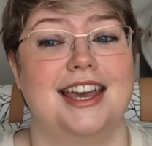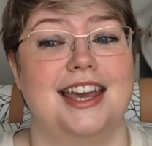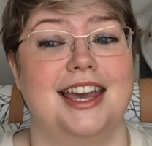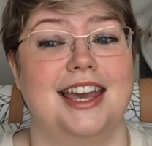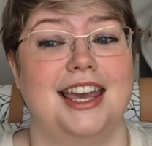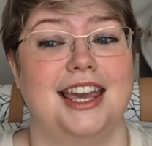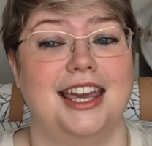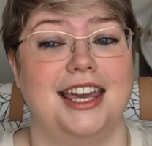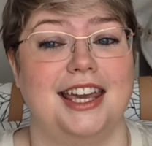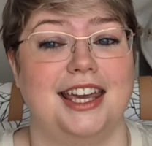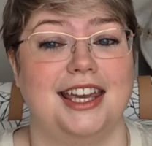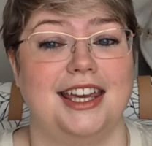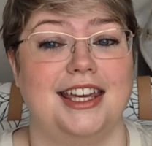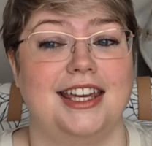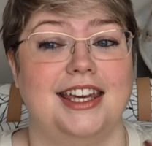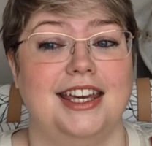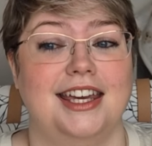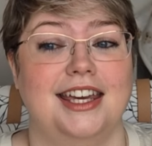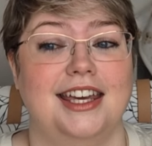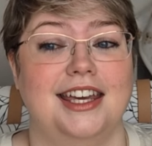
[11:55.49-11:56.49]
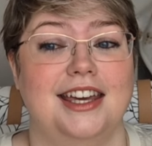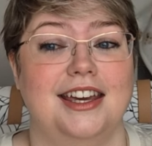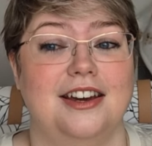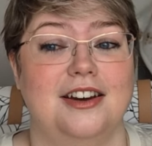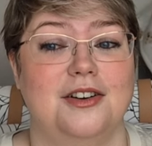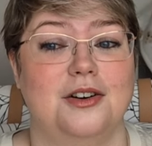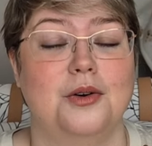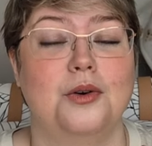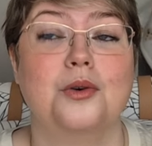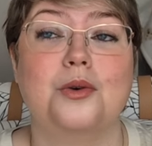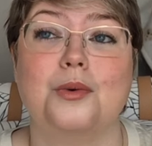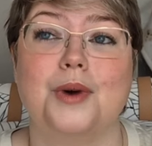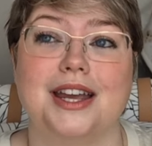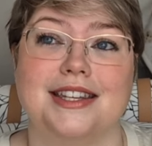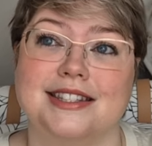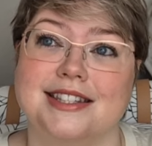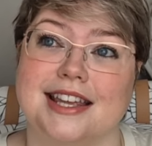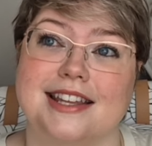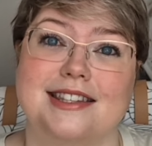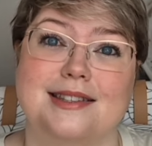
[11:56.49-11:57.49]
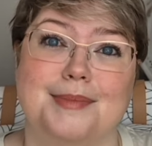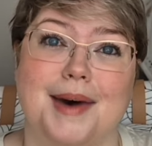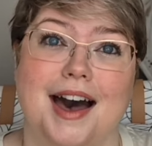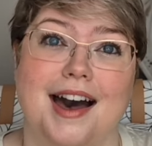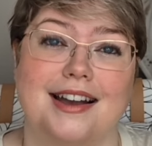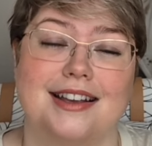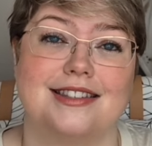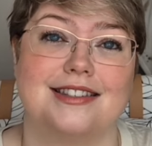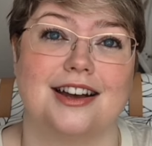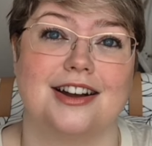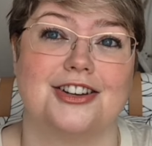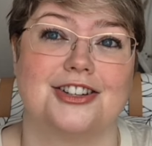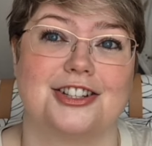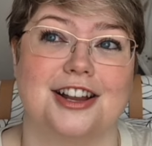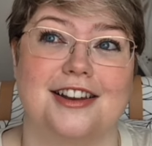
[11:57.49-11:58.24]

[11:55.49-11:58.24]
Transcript: he always sends back such